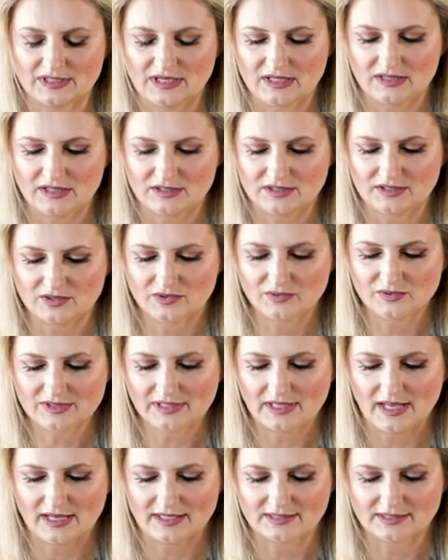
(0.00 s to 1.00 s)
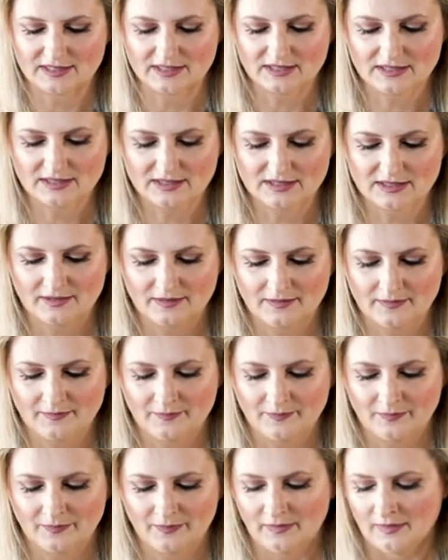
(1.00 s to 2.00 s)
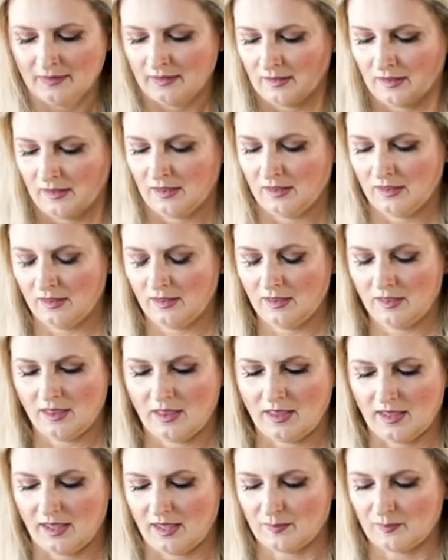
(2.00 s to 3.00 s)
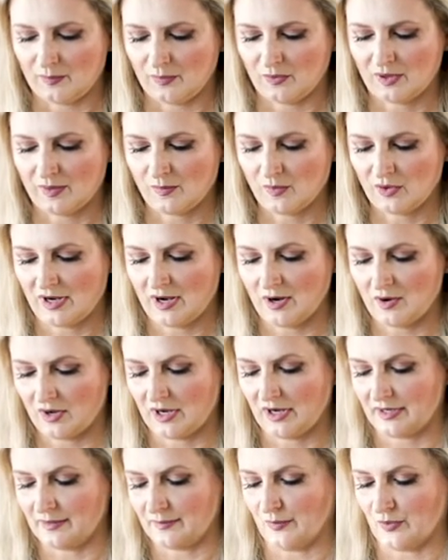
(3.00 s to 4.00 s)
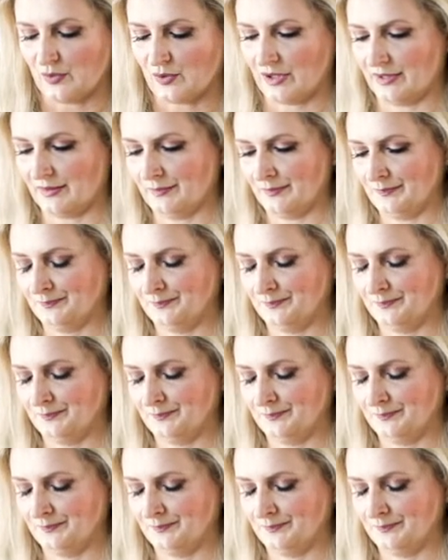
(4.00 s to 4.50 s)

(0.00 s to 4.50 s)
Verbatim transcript: take these two slices and put them on our cutting board.